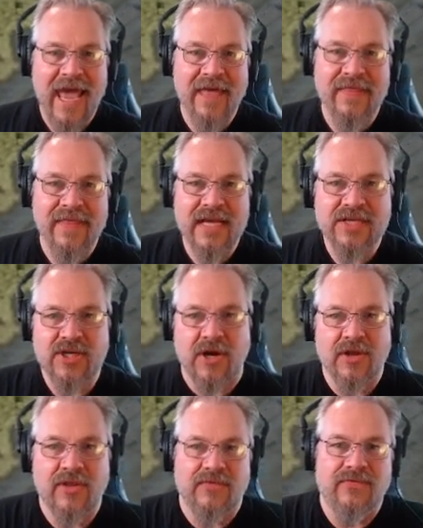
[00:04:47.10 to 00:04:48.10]
These
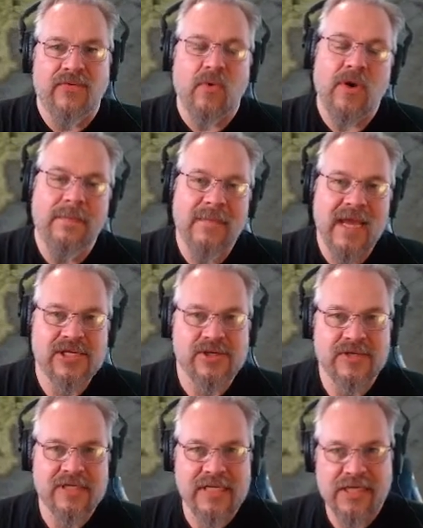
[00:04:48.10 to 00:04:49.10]
are the four major
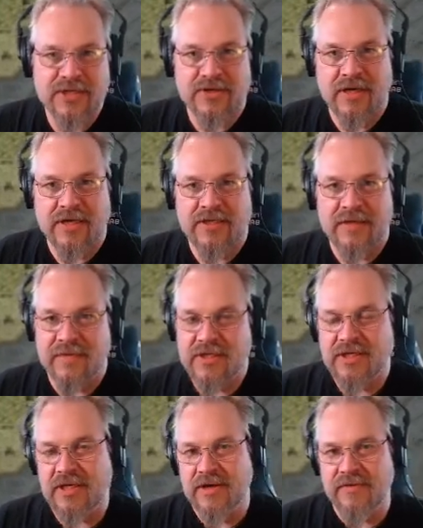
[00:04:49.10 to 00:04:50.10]
districts of the
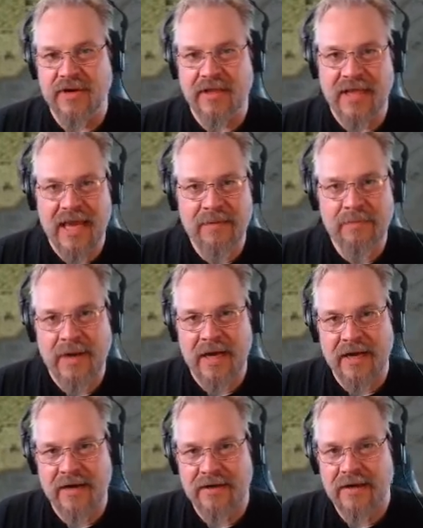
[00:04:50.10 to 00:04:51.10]
Slindari
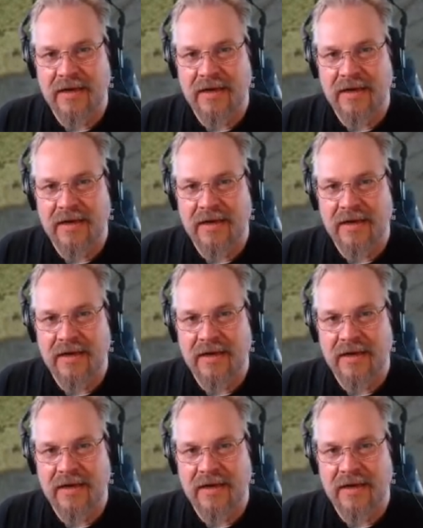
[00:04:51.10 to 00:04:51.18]
Empire.